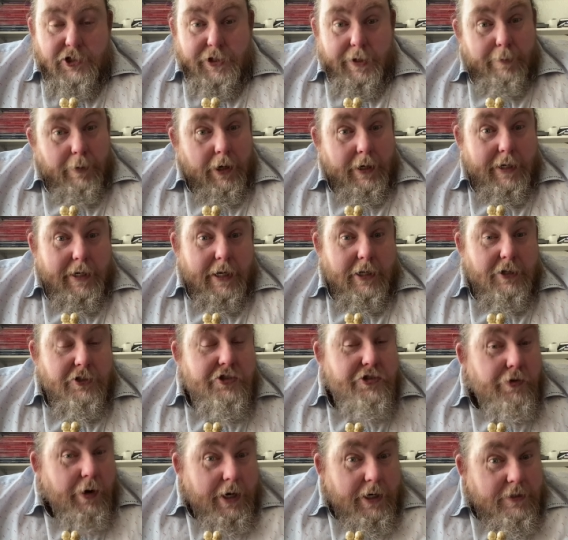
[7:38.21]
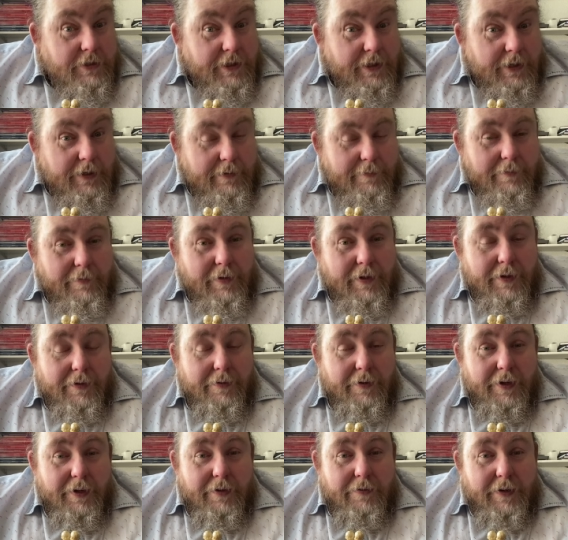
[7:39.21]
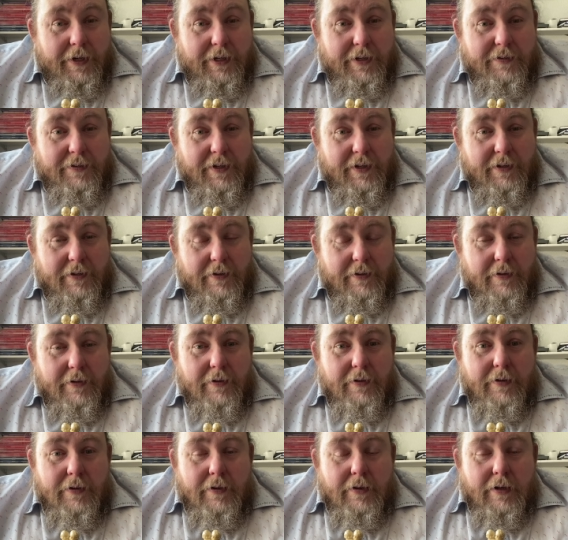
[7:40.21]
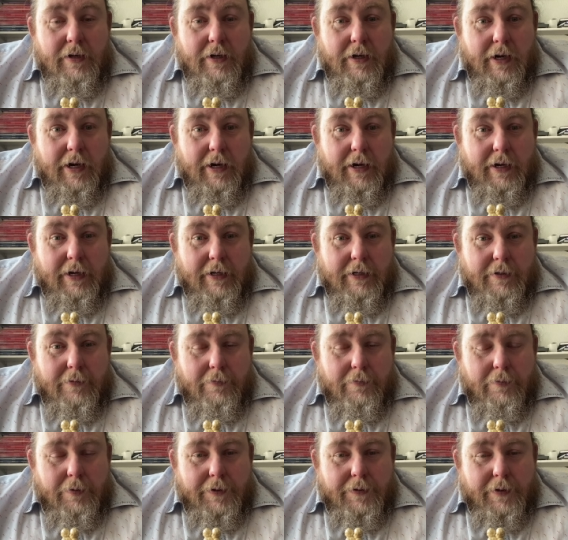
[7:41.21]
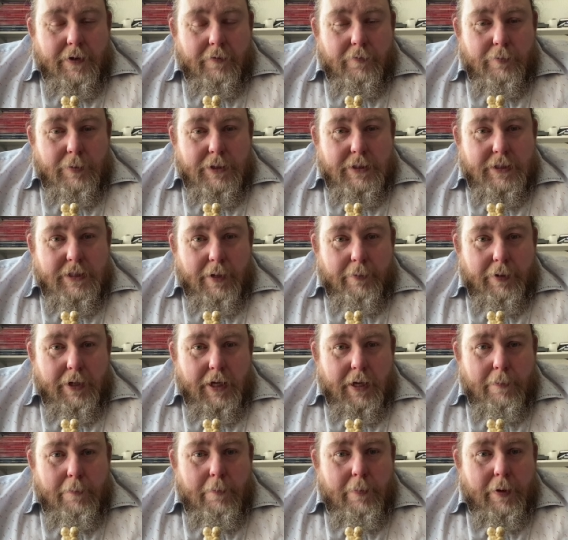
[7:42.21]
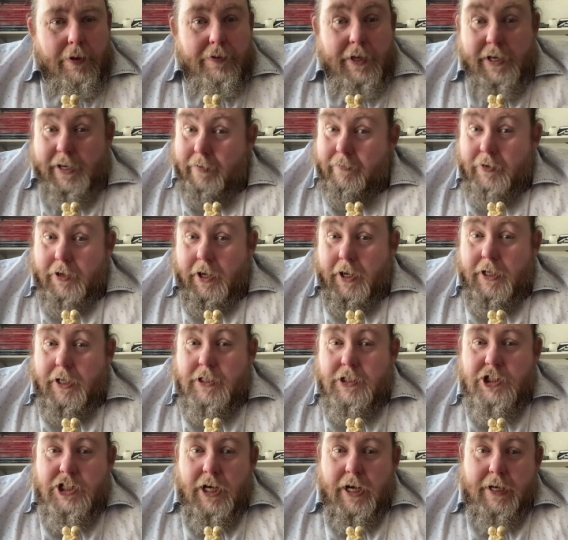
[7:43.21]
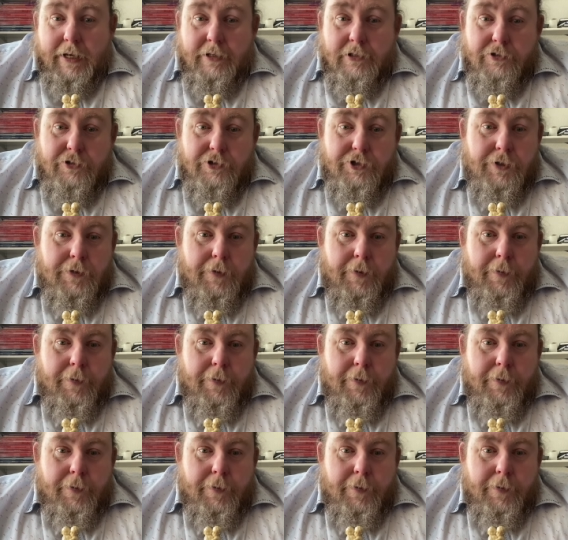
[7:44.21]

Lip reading: They might get stricter, if anything, with governments coming in, but they're never going to change.